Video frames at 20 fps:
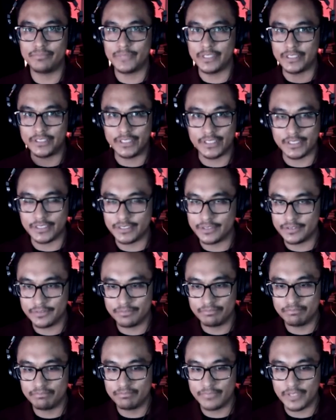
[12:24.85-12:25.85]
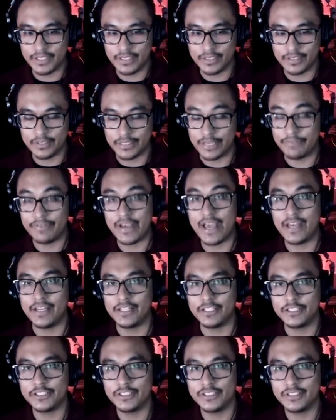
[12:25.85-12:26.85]
they
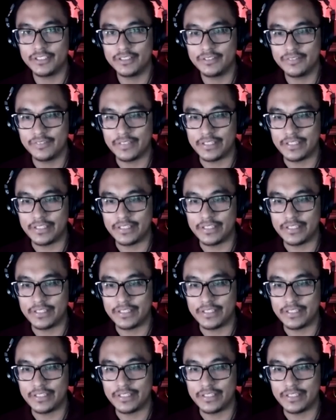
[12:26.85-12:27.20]
vanish.